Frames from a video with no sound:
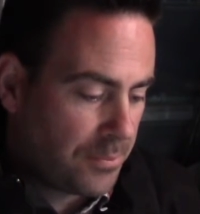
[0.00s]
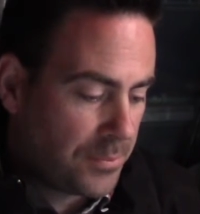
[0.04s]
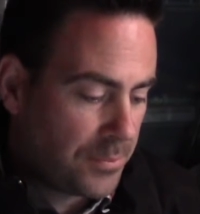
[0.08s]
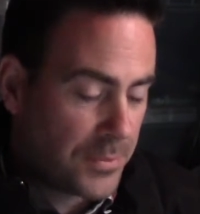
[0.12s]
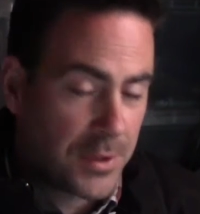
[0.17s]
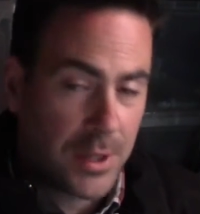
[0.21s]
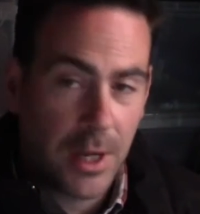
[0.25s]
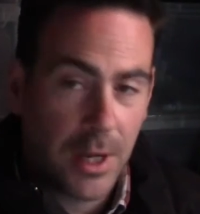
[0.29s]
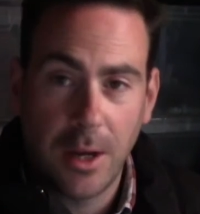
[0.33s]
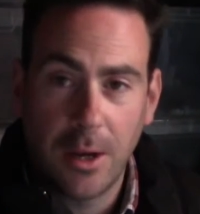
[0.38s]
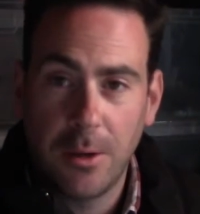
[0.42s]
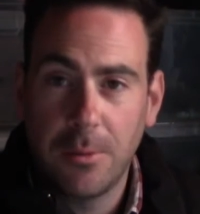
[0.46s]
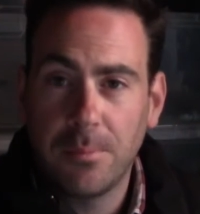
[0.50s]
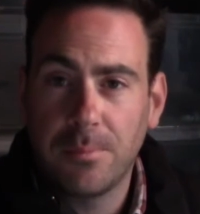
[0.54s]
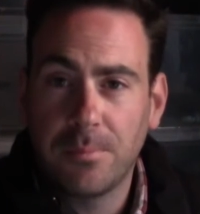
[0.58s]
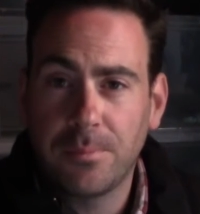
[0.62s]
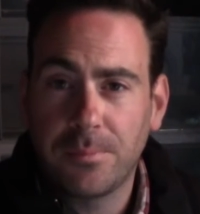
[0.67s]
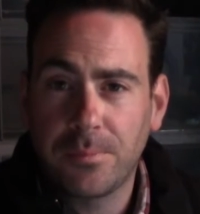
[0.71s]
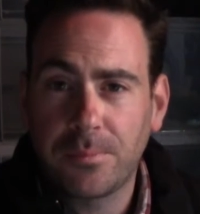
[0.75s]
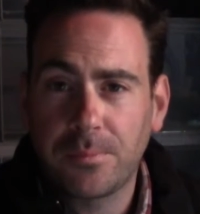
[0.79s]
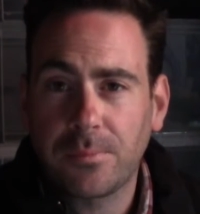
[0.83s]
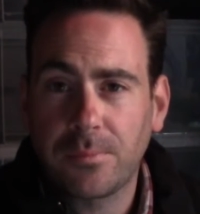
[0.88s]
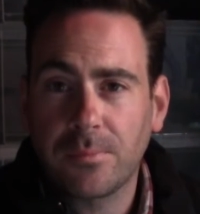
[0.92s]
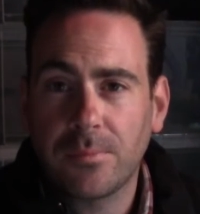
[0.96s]
So
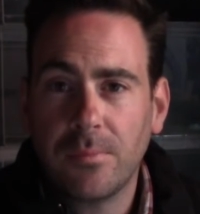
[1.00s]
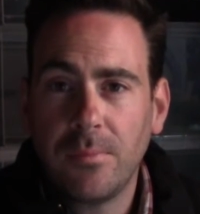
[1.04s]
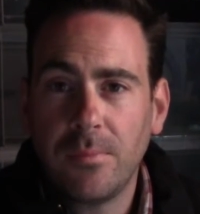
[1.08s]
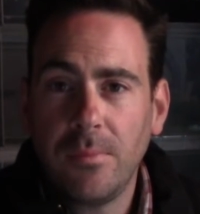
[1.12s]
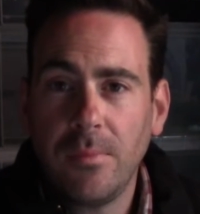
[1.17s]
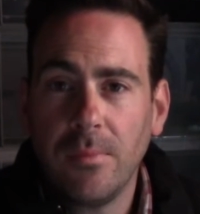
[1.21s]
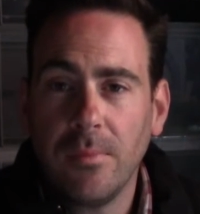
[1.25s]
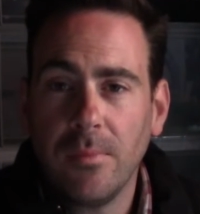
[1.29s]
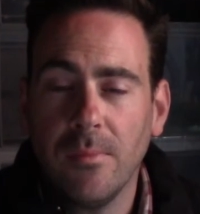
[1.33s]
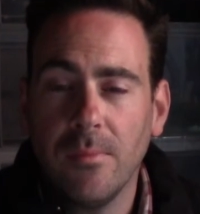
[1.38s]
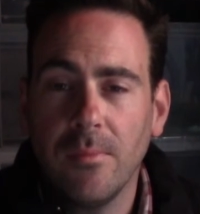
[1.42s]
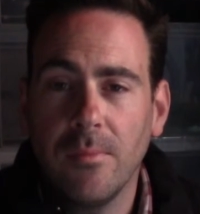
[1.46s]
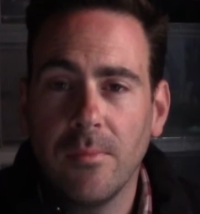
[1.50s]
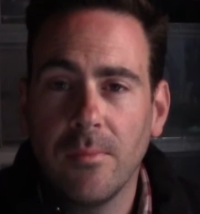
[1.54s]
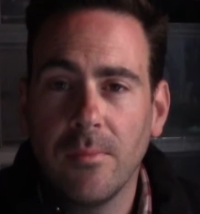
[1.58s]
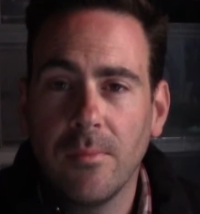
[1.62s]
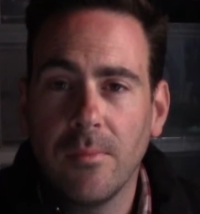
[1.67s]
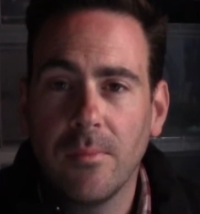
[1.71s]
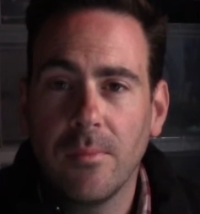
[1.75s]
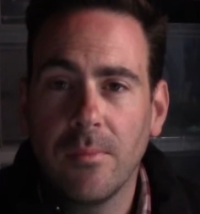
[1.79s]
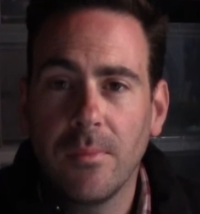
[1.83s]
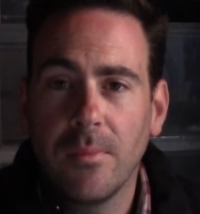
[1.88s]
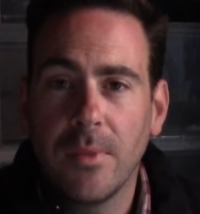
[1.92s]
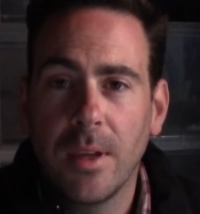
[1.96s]

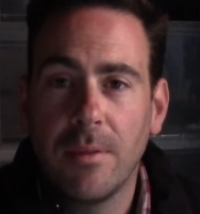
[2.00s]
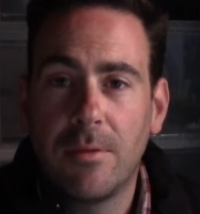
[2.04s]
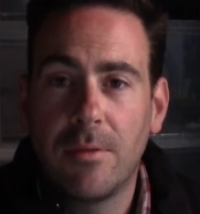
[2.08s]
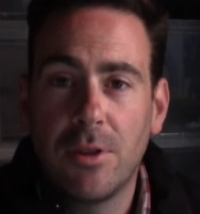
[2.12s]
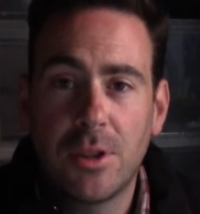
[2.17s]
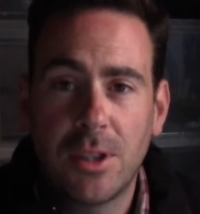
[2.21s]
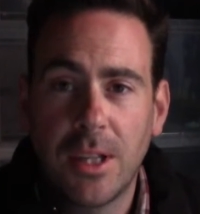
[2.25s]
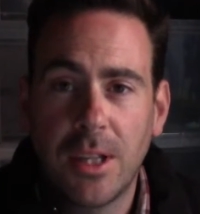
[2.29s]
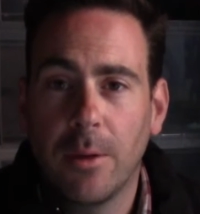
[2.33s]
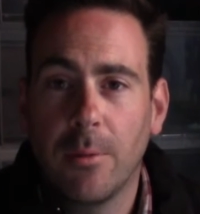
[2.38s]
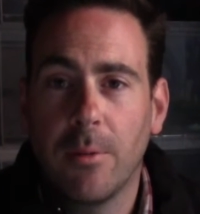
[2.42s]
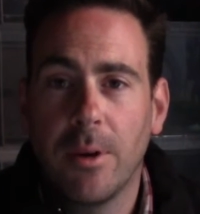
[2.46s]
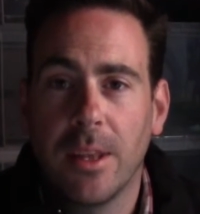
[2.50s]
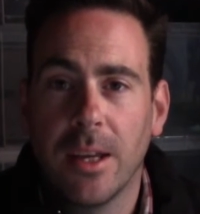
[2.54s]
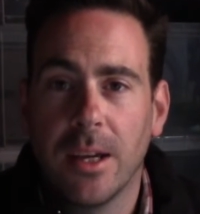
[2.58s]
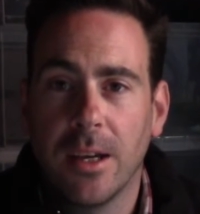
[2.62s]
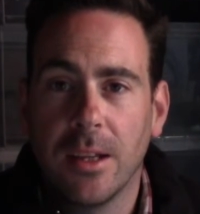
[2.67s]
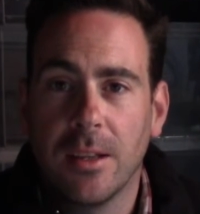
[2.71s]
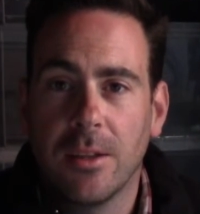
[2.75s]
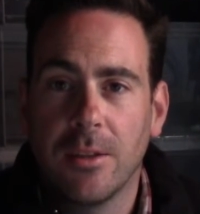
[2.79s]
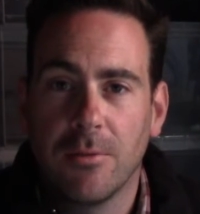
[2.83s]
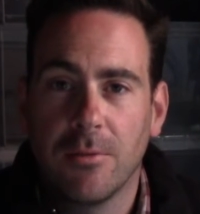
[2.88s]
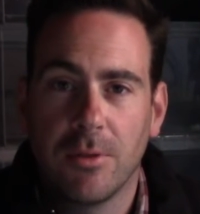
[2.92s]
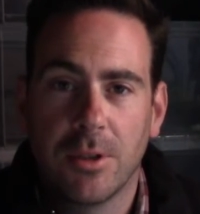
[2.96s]
if you stick with
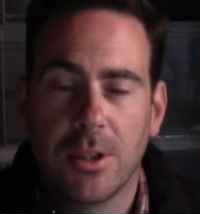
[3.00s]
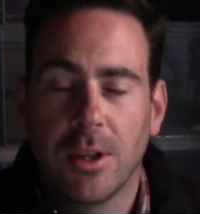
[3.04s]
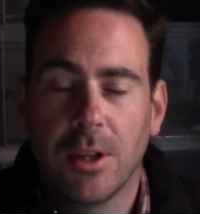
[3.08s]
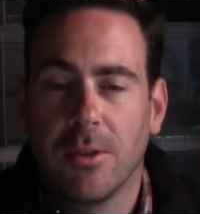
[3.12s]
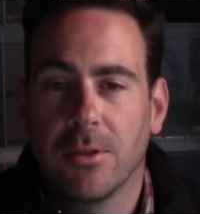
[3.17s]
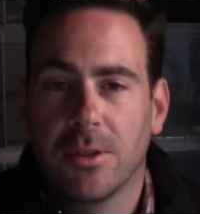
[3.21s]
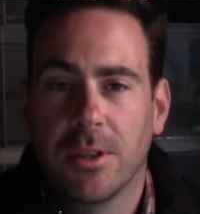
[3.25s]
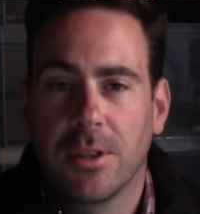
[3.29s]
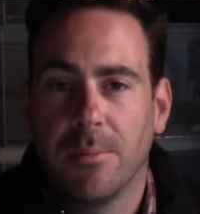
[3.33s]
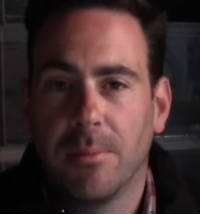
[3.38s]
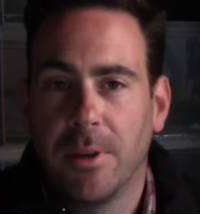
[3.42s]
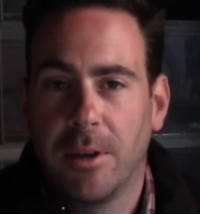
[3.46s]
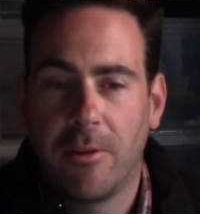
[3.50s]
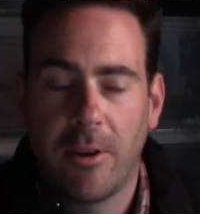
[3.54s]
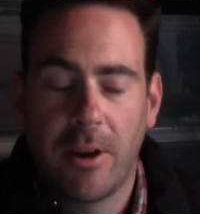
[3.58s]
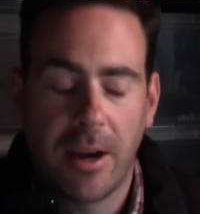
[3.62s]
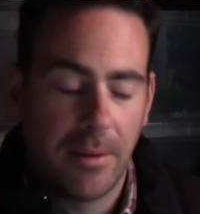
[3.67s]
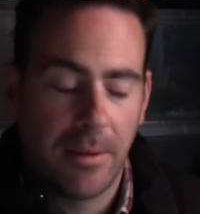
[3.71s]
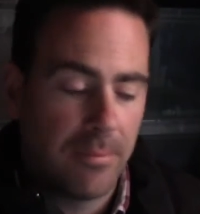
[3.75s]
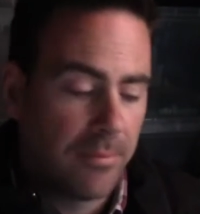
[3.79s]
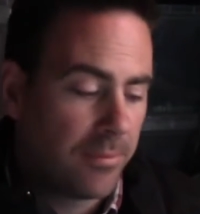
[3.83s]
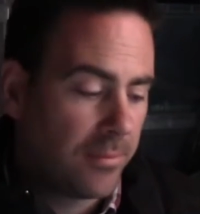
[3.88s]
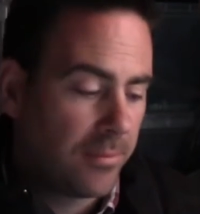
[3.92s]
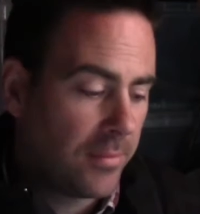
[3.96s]
it, the results can be
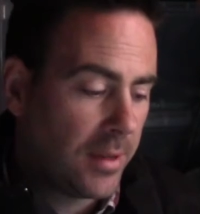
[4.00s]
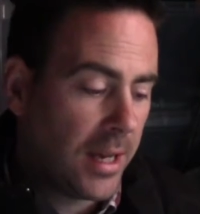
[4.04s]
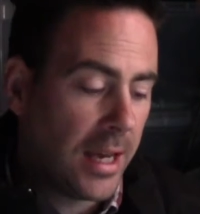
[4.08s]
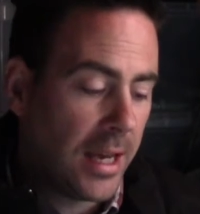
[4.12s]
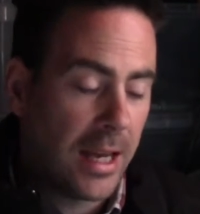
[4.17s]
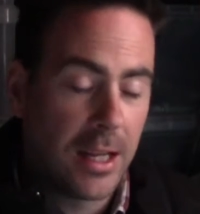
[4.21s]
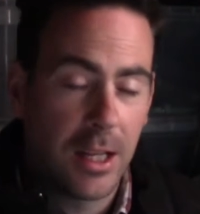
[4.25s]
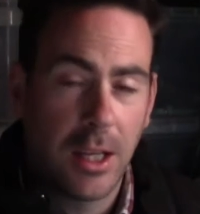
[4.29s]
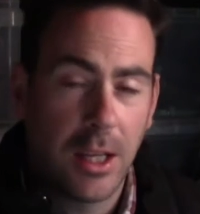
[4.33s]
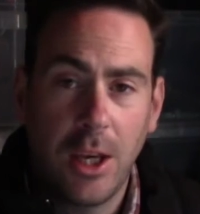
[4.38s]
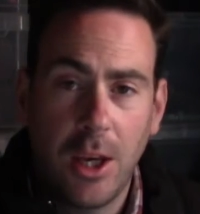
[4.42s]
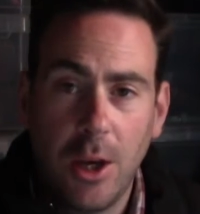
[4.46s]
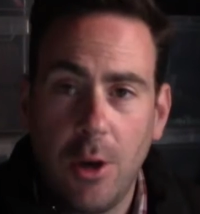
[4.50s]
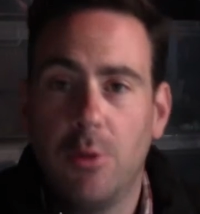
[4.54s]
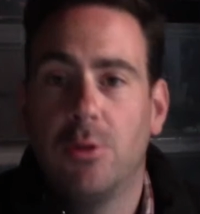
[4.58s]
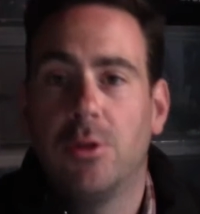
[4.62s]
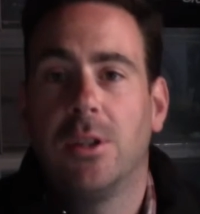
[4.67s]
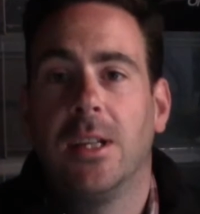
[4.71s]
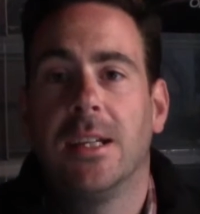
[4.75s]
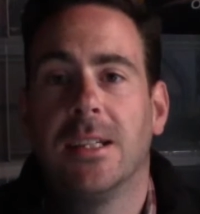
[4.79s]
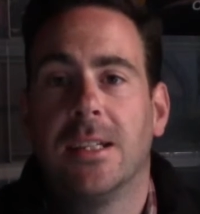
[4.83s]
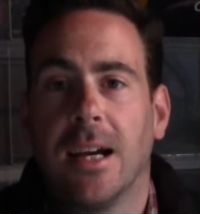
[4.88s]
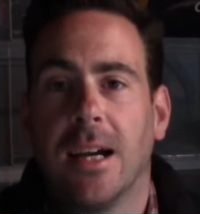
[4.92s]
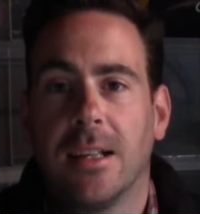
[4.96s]
great and
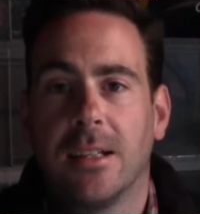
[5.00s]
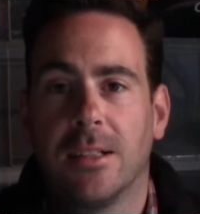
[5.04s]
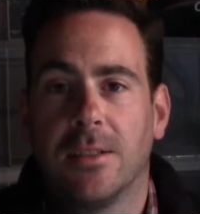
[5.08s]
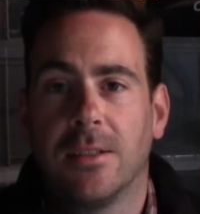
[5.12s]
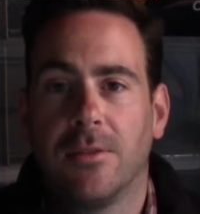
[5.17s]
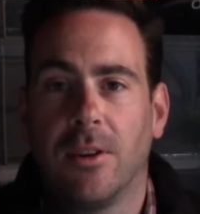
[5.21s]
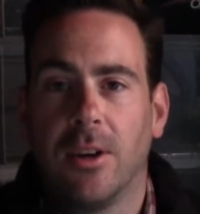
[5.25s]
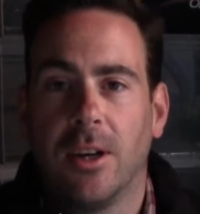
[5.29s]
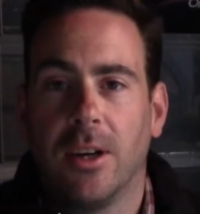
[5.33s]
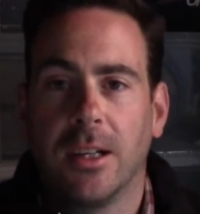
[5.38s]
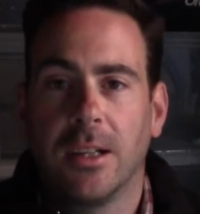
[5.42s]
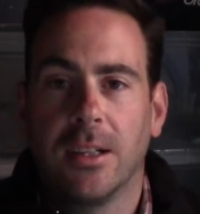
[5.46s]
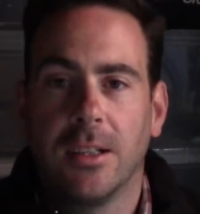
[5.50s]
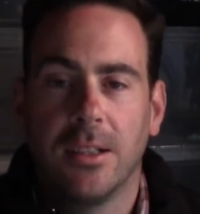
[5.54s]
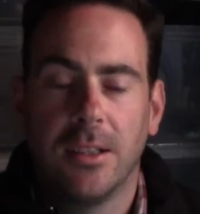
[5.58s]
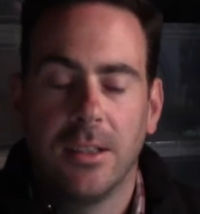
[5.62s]
hugely satisfying.